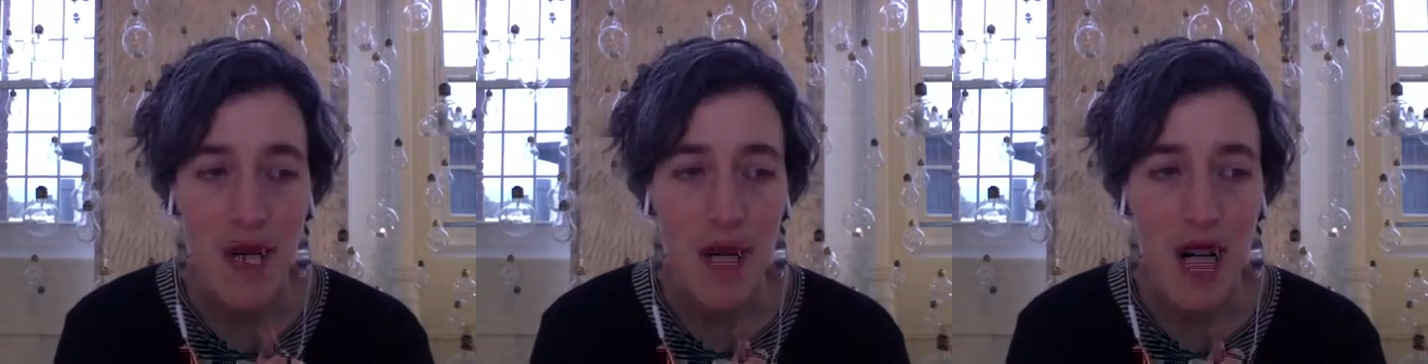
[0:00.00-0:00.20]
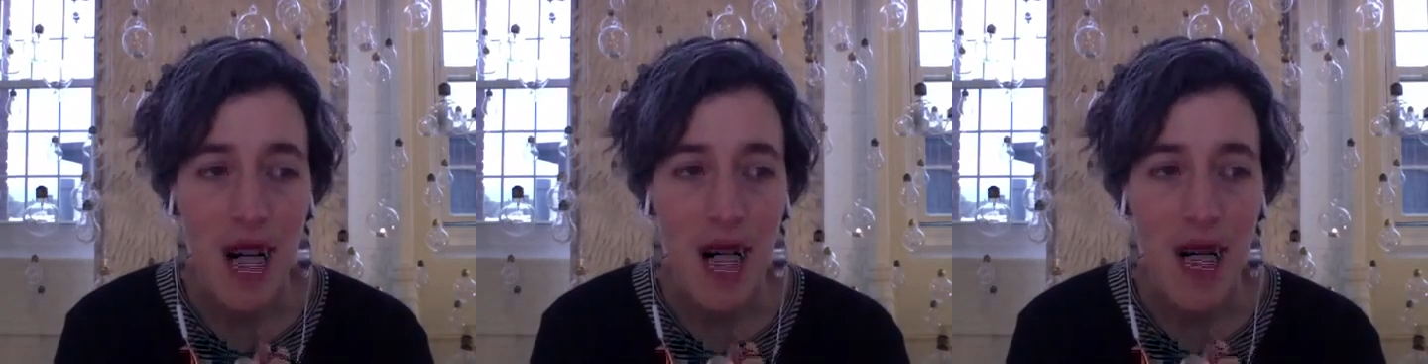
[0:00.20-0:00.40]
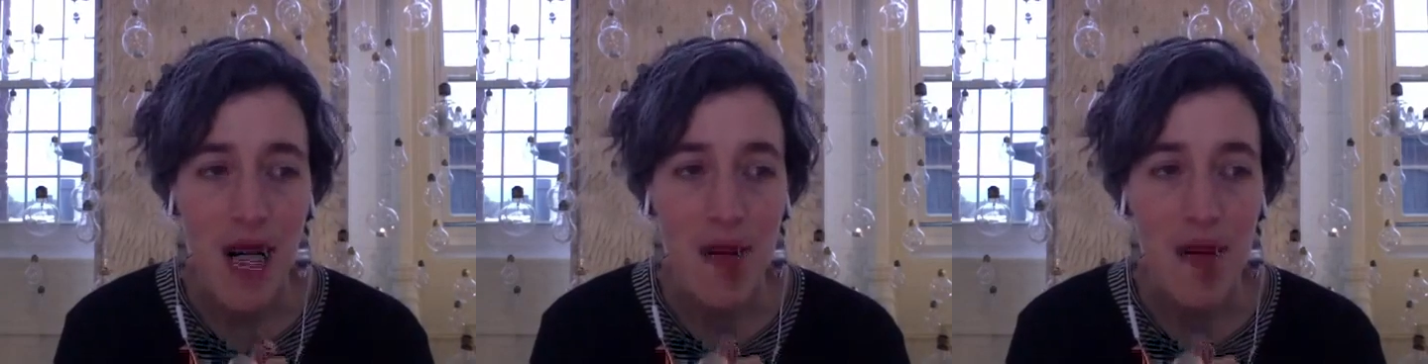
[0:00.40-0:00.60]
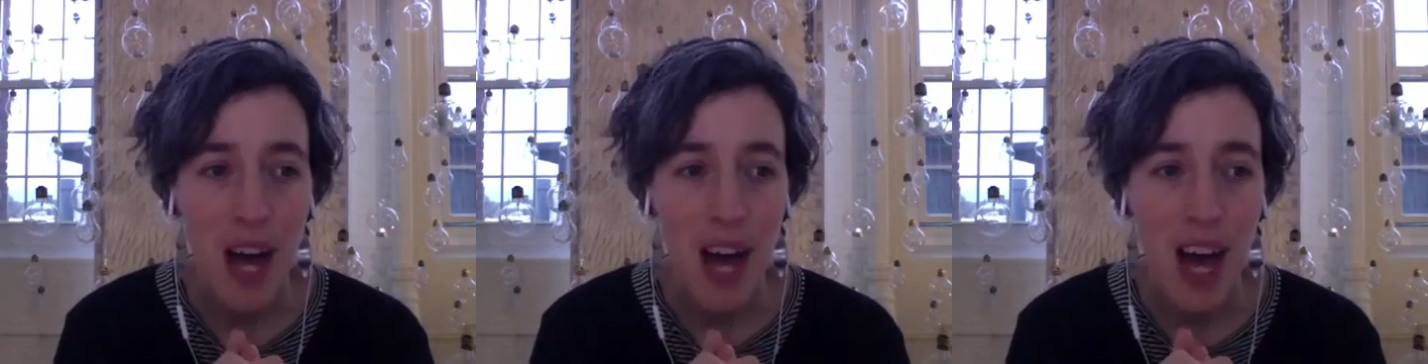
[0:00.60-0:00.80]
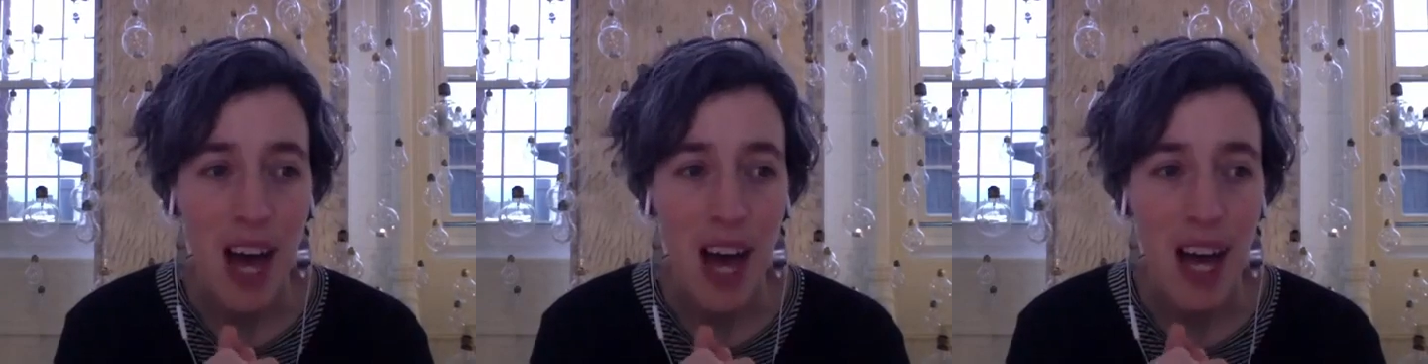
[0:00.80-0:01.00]

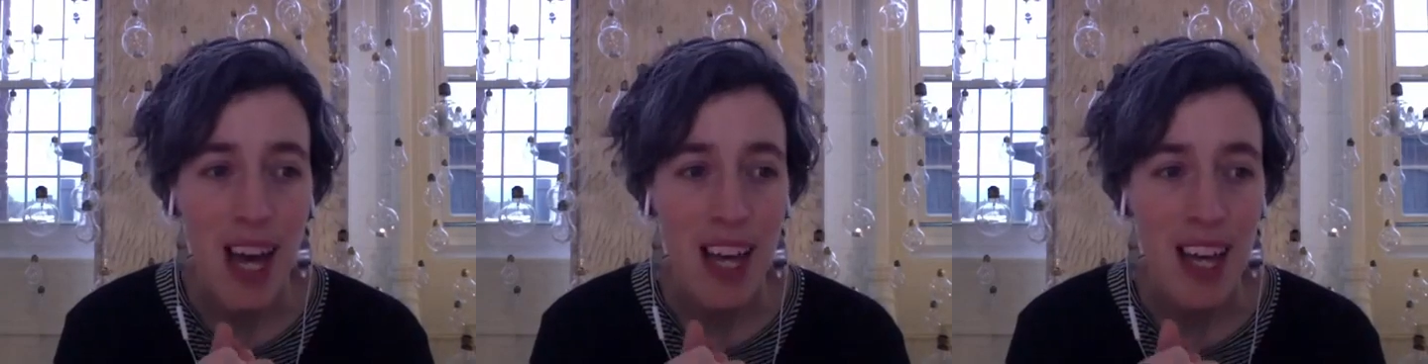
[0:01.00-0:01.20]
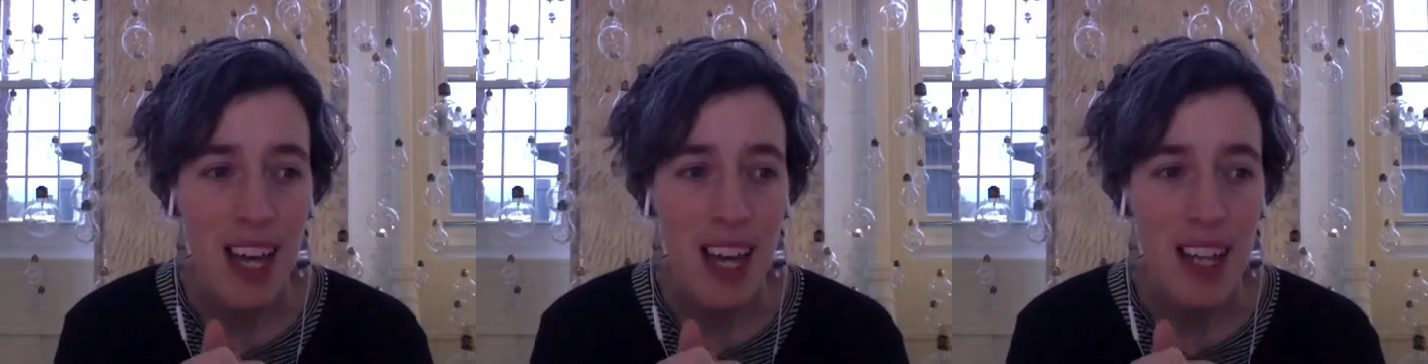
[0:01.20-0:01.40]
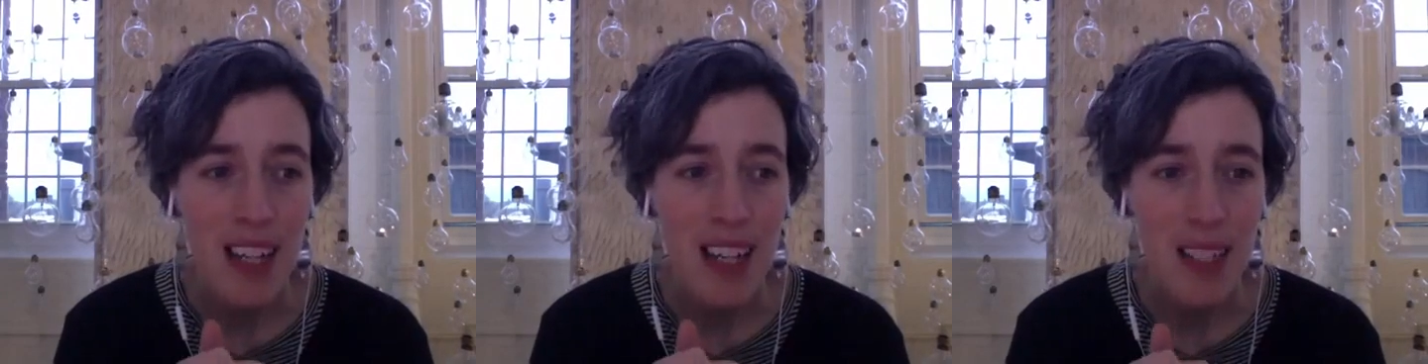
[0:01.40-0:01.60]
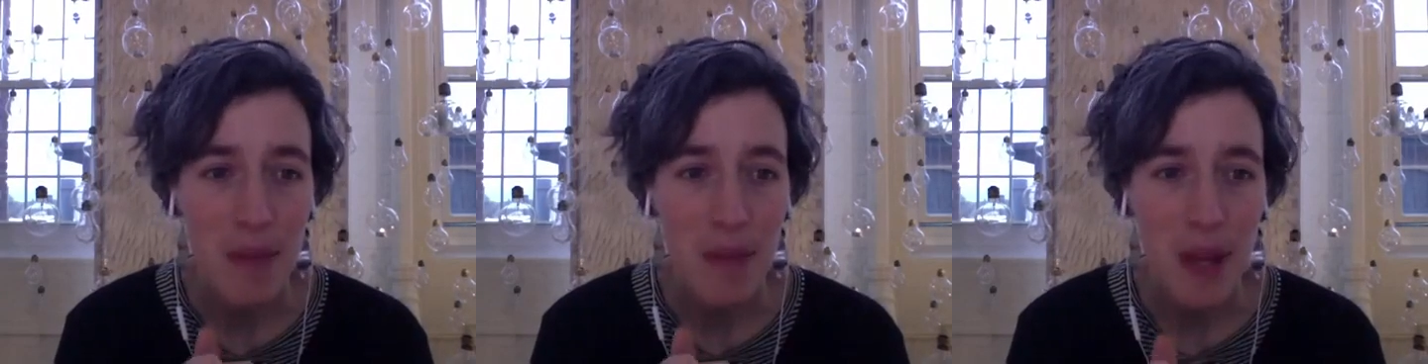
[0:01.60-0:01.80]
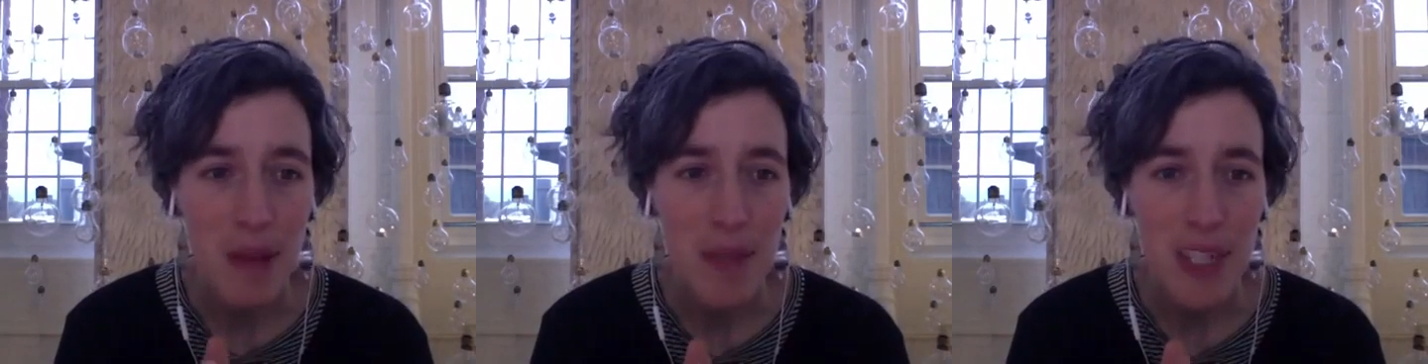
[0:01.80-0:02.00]
I and
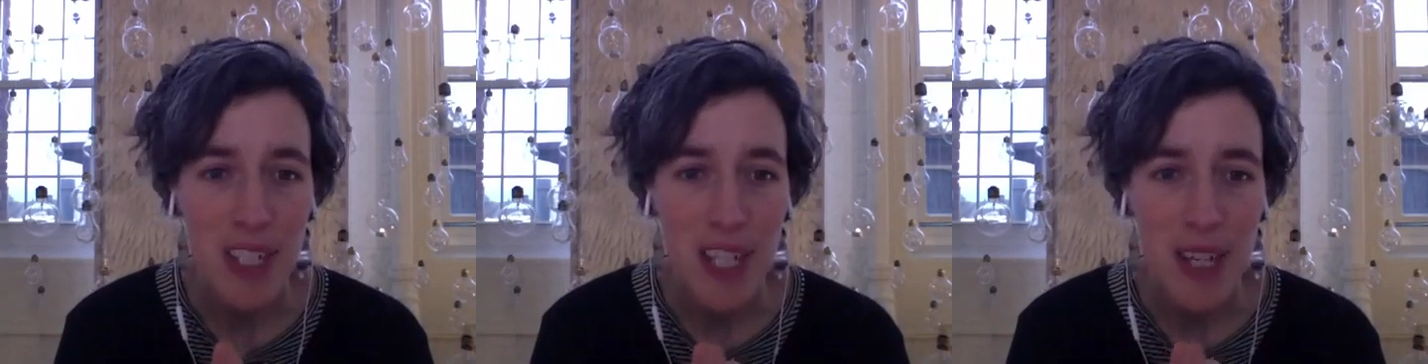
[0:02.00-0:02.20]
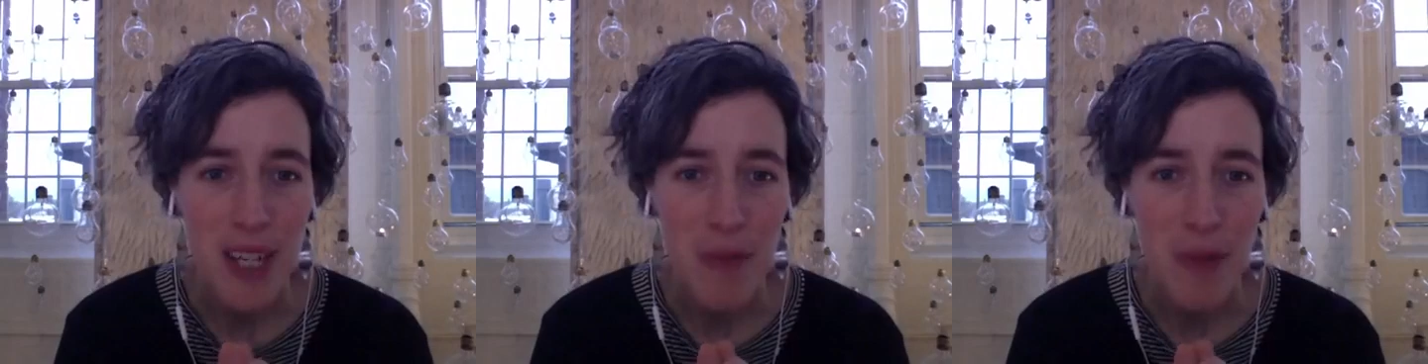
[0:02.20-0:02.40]
sometimes a team